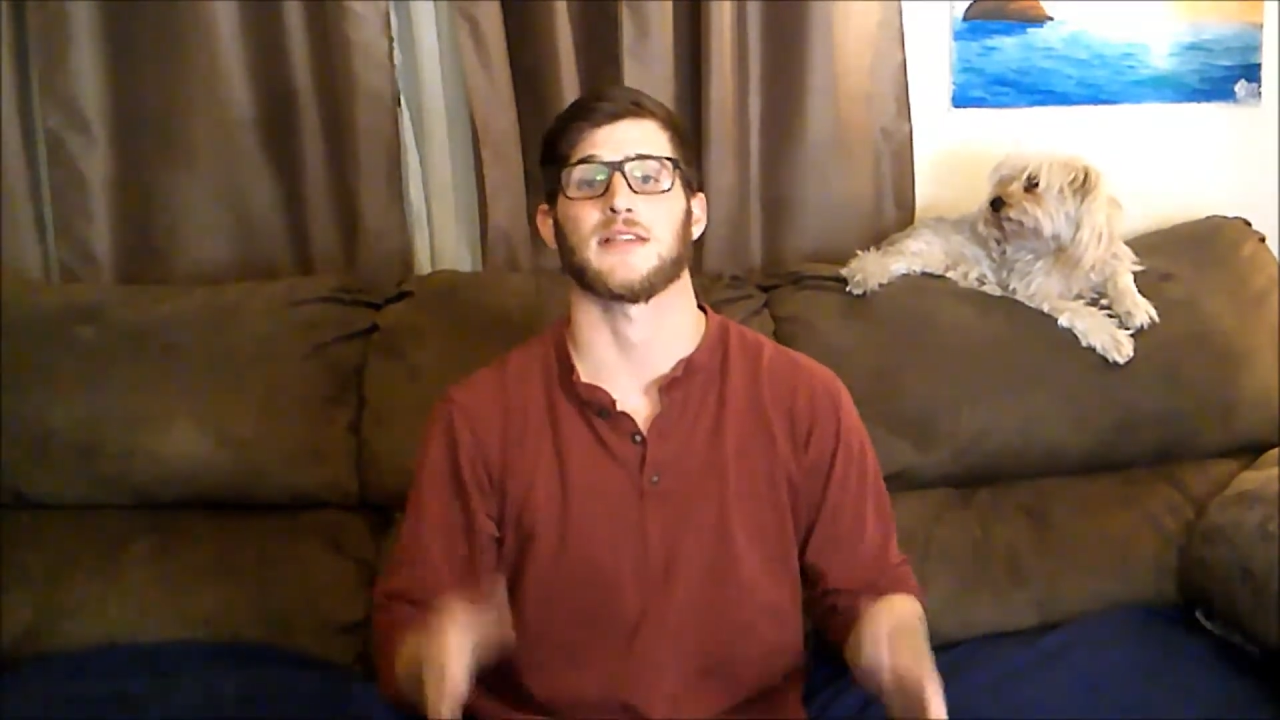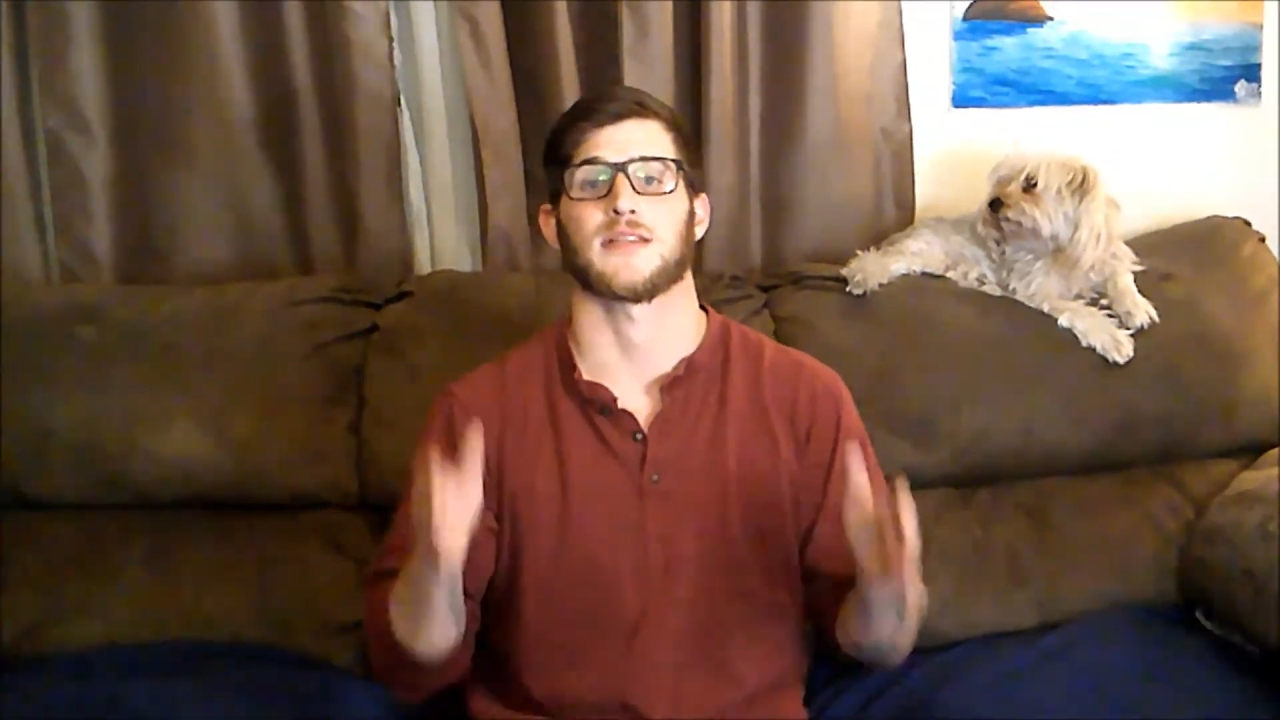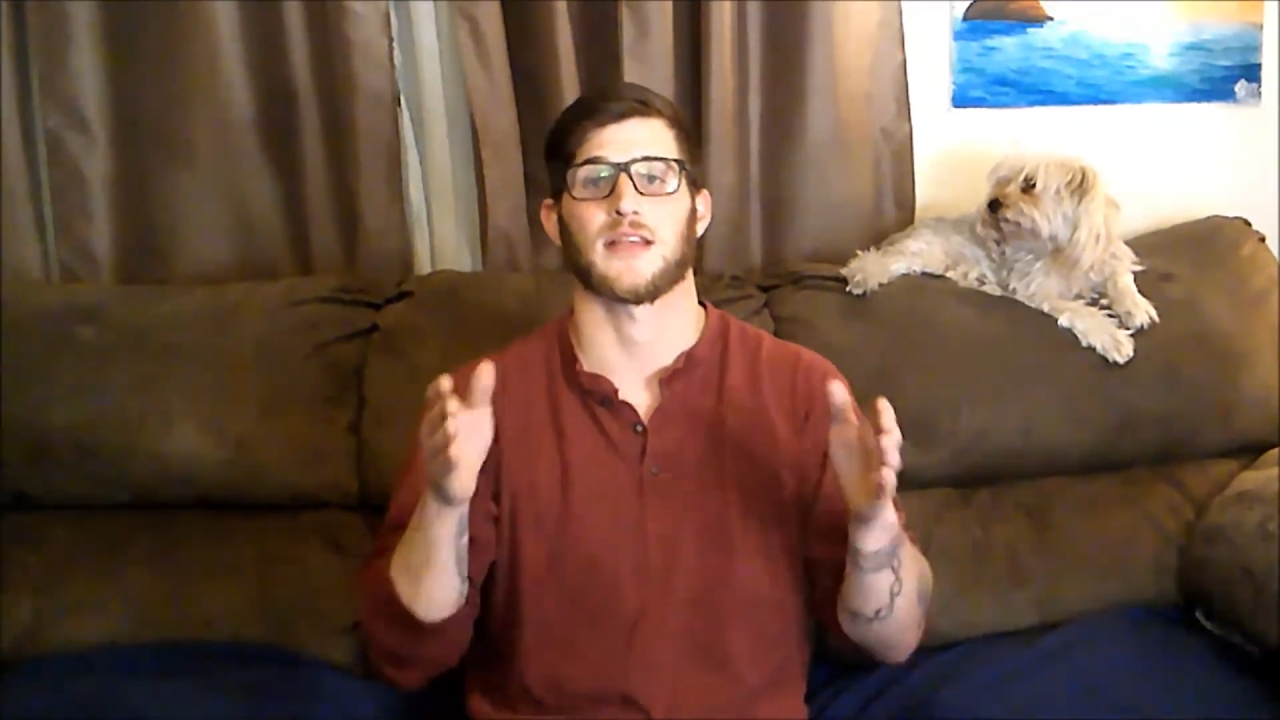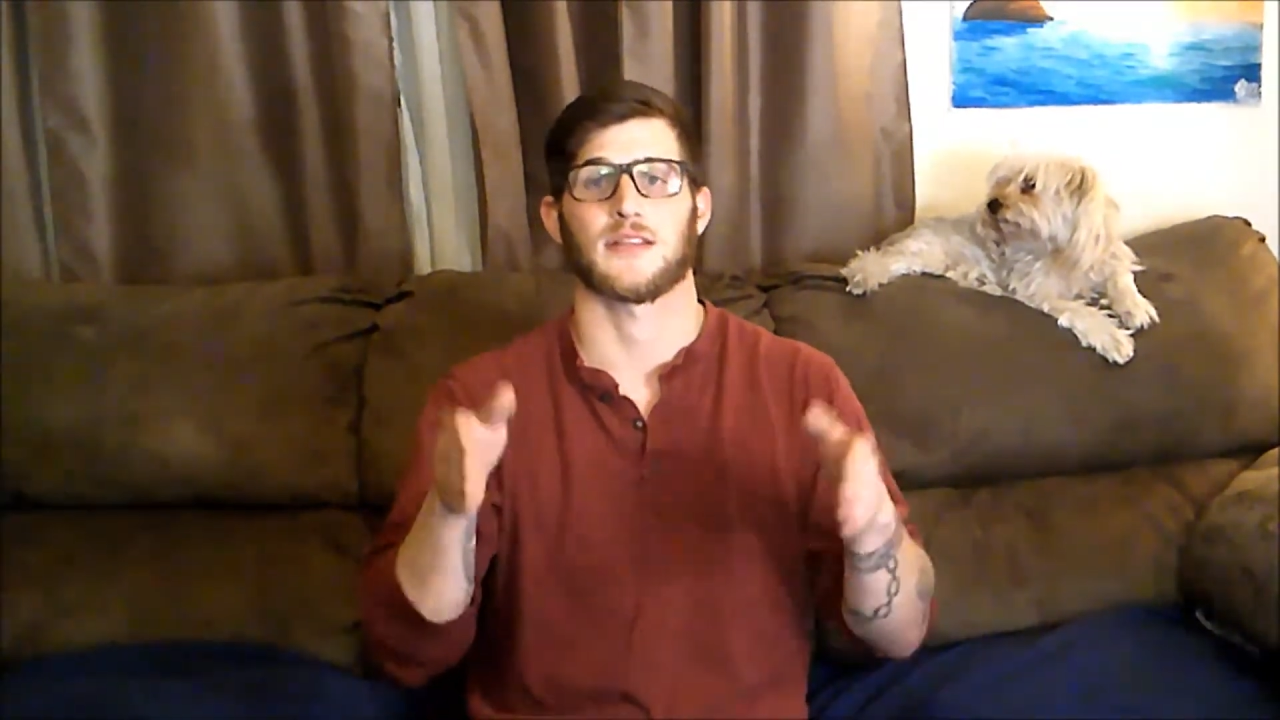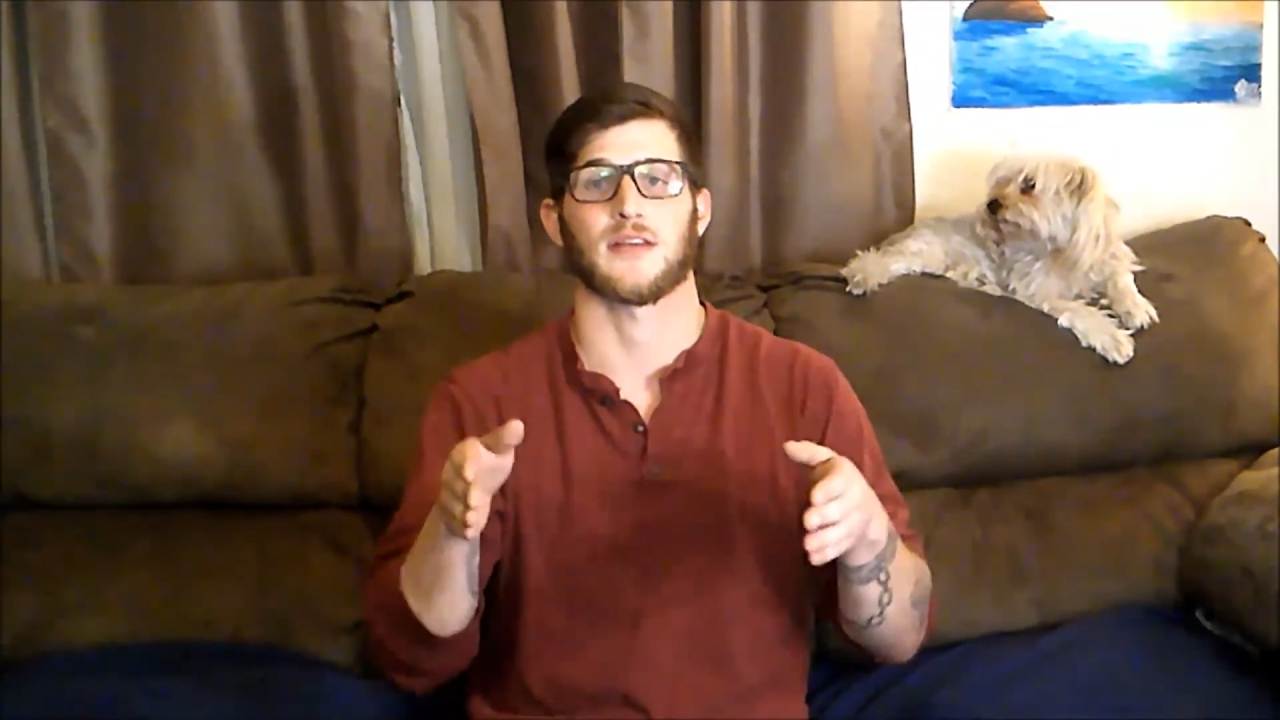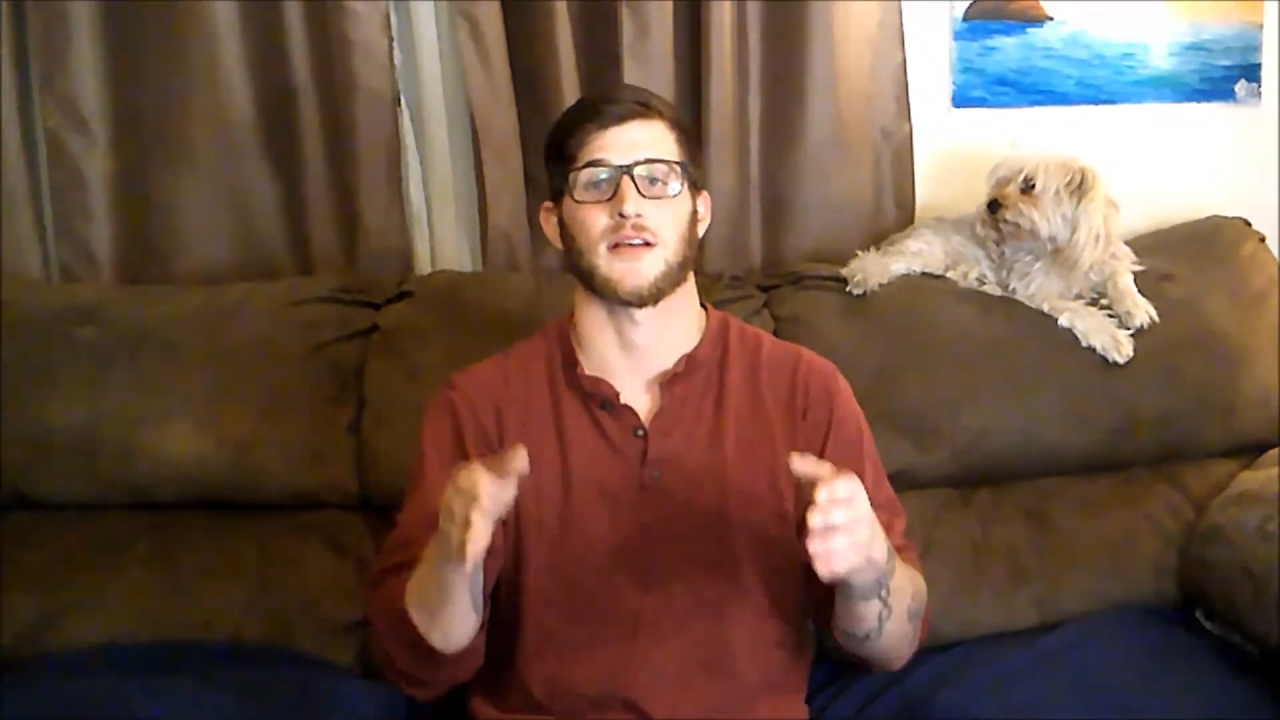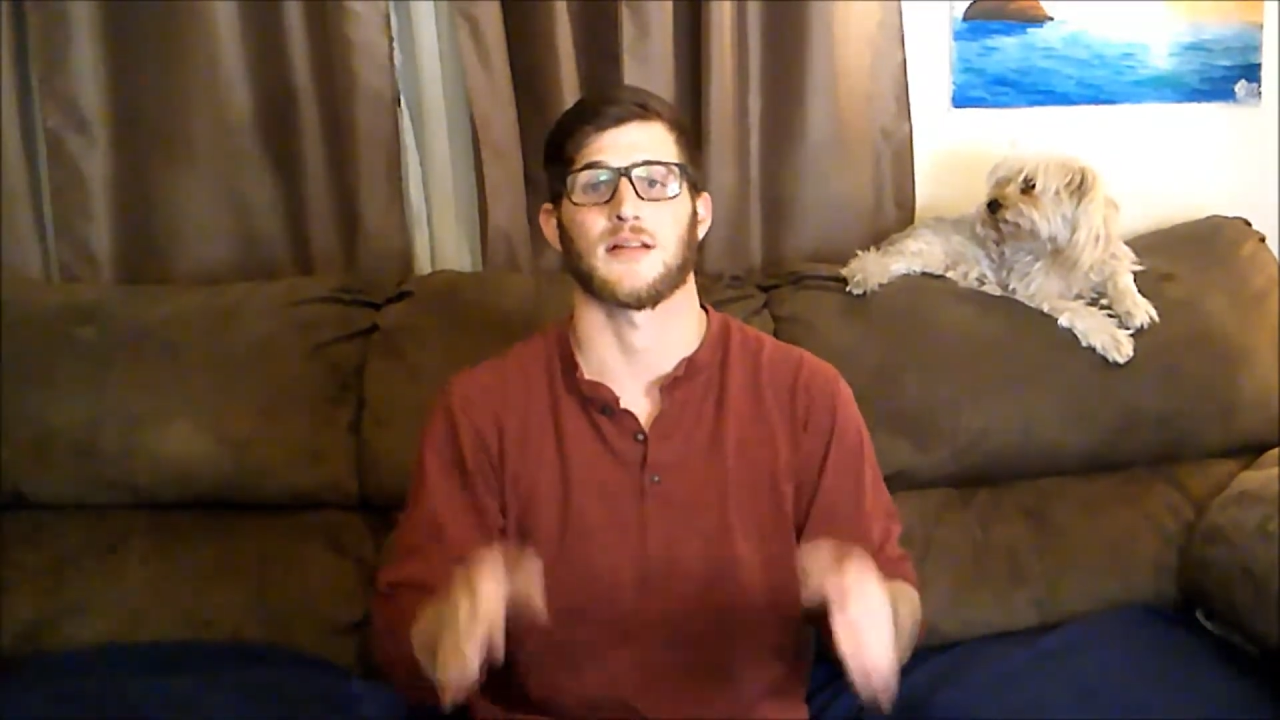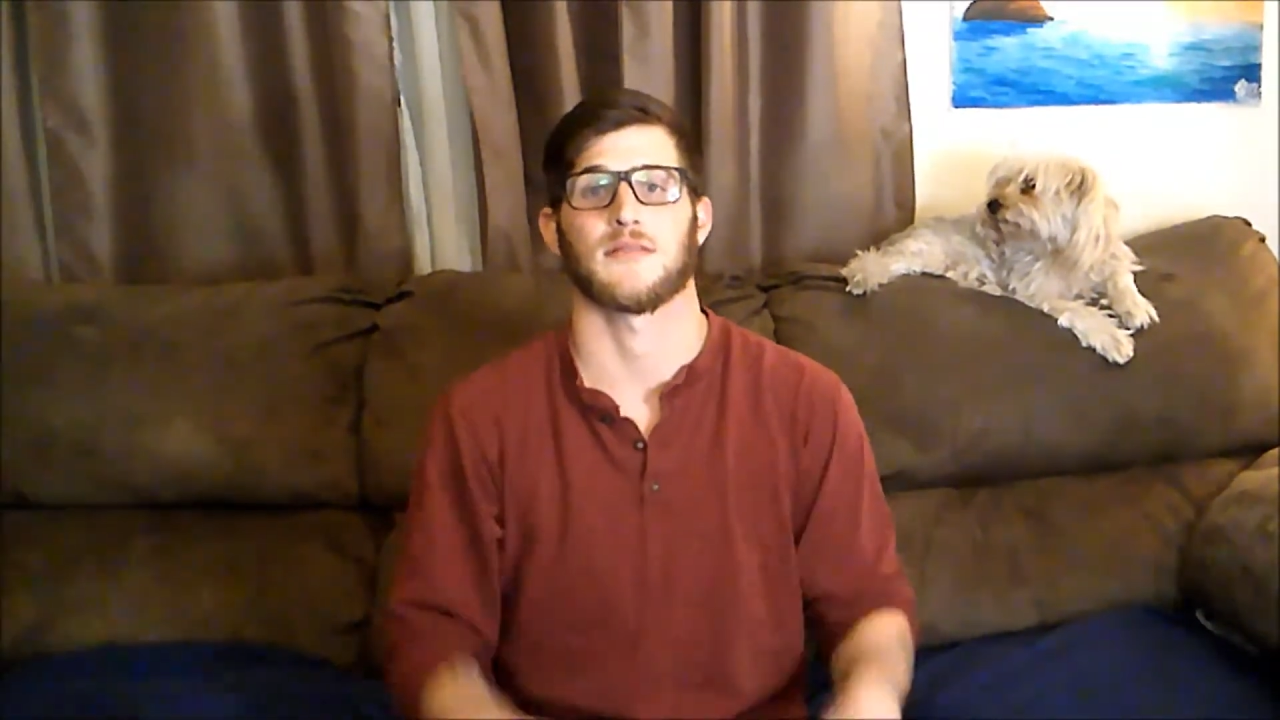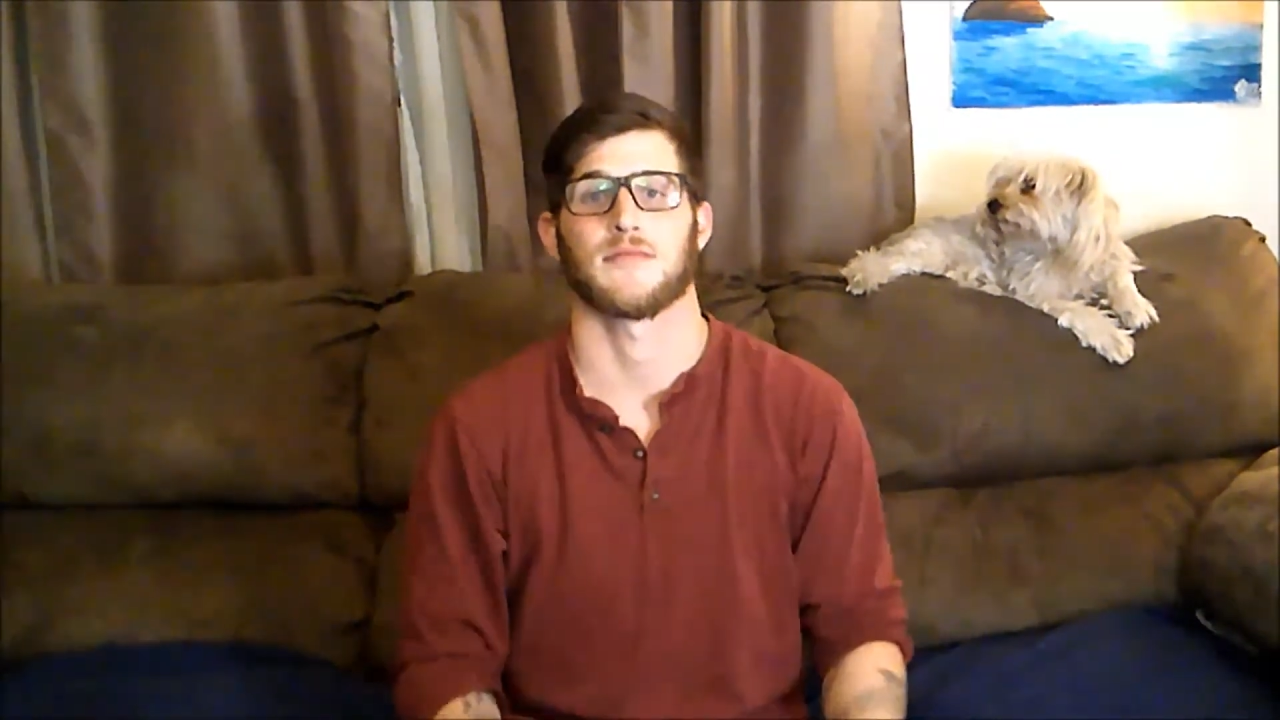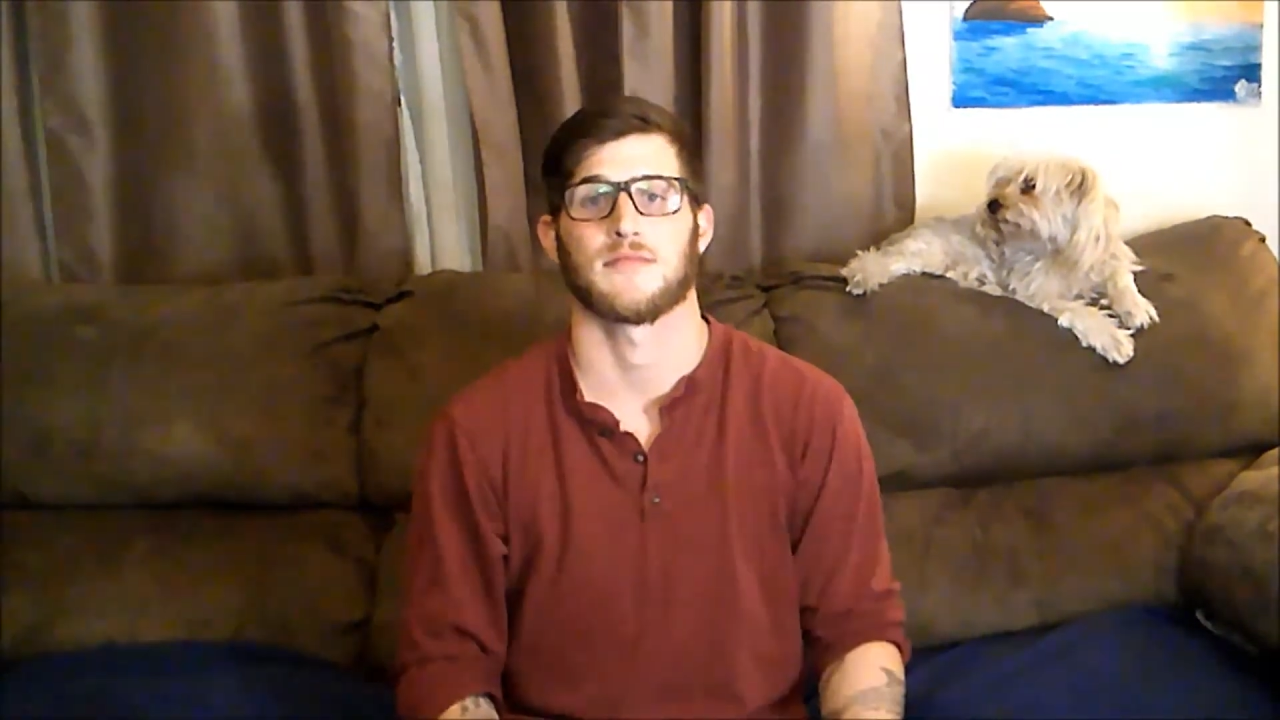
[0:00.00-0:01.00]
hit the